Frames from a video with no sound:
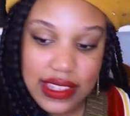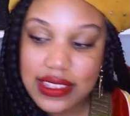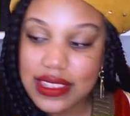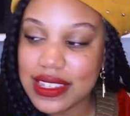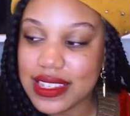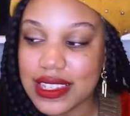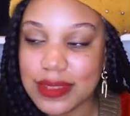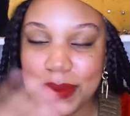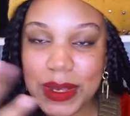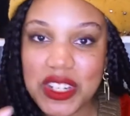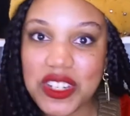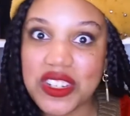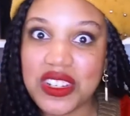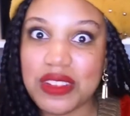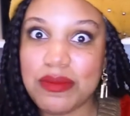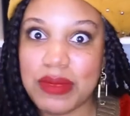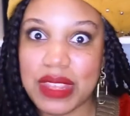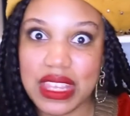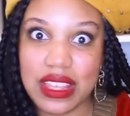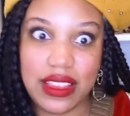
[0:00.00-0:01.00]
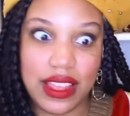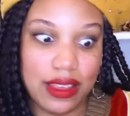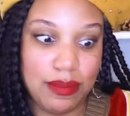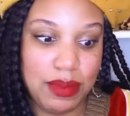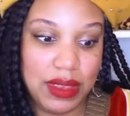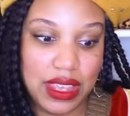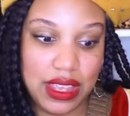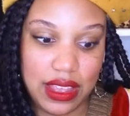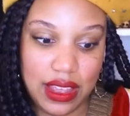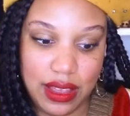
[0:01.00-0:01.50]
especially me like
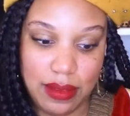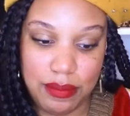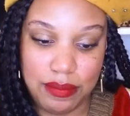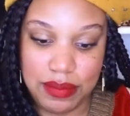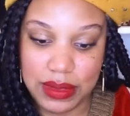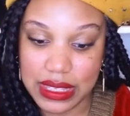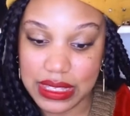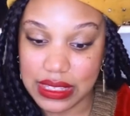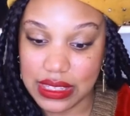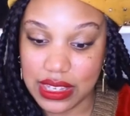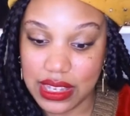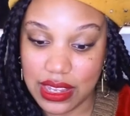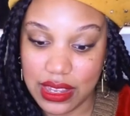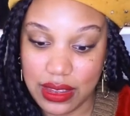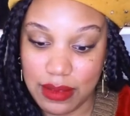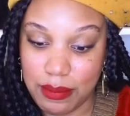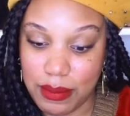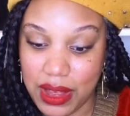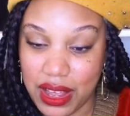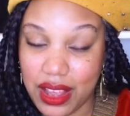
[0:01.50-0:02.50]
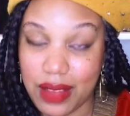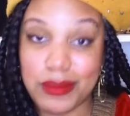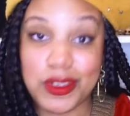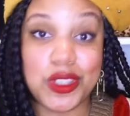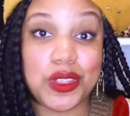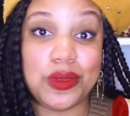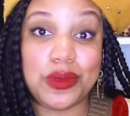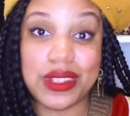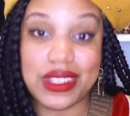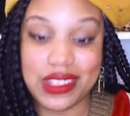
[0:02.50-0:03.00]
being a busy mom
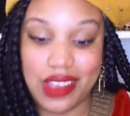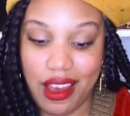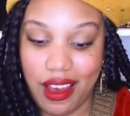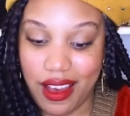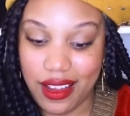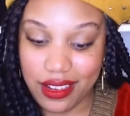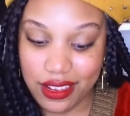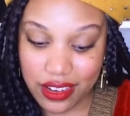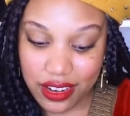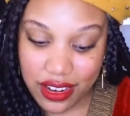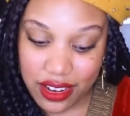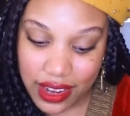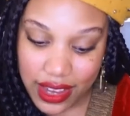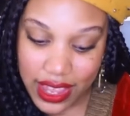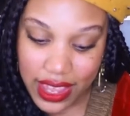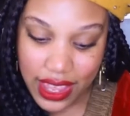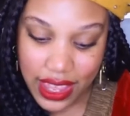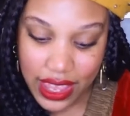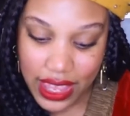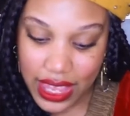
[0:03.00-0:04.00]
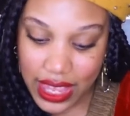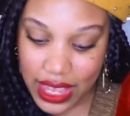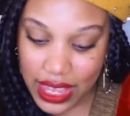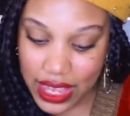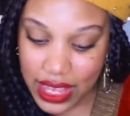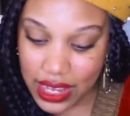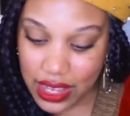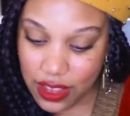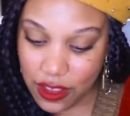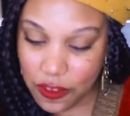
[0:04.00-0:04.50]
to a toddler
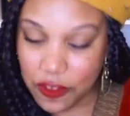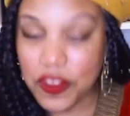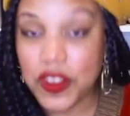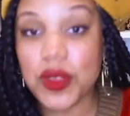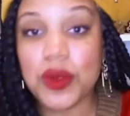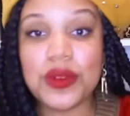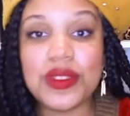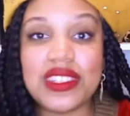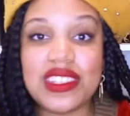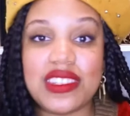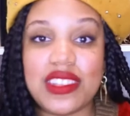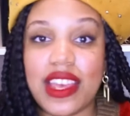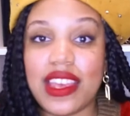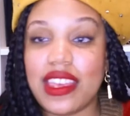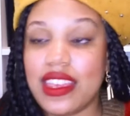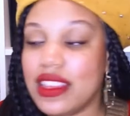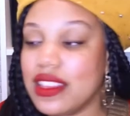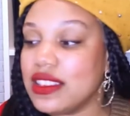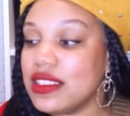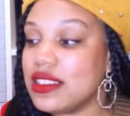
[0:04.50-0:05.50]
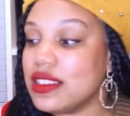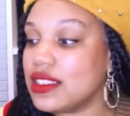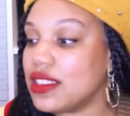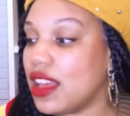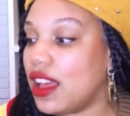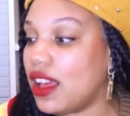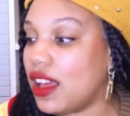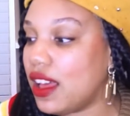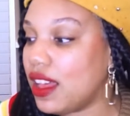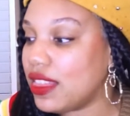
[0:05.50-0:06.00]
any few seconds
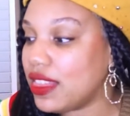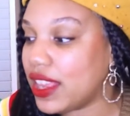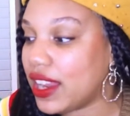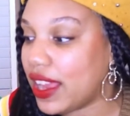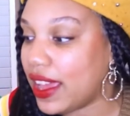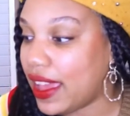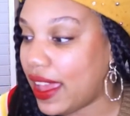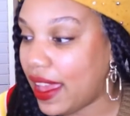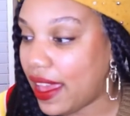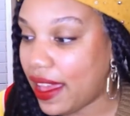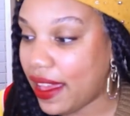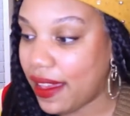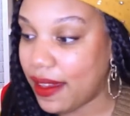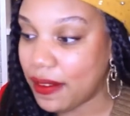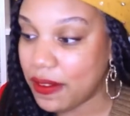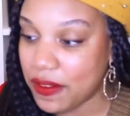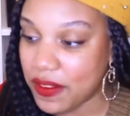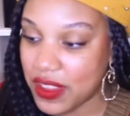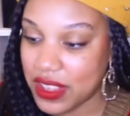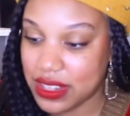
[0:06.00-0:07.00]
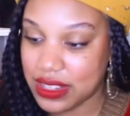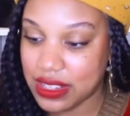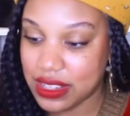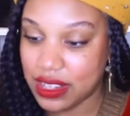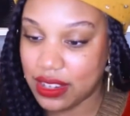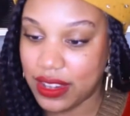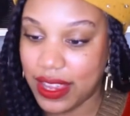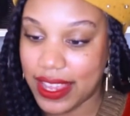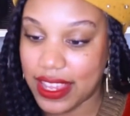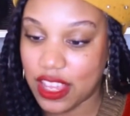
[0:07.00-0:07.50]
that I have
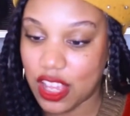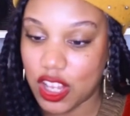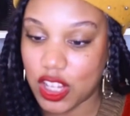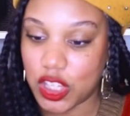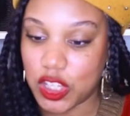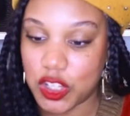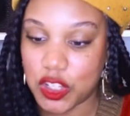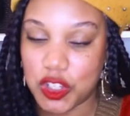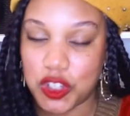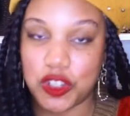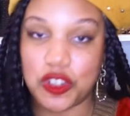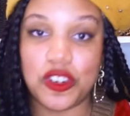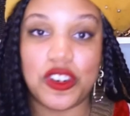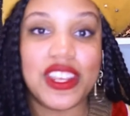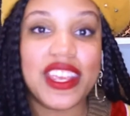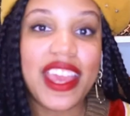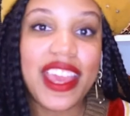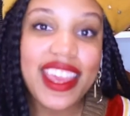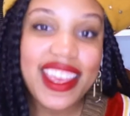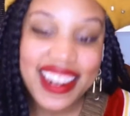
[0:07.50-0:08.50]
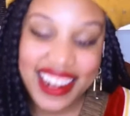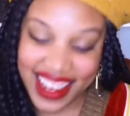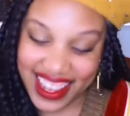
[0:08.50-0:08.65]
to like luxuriate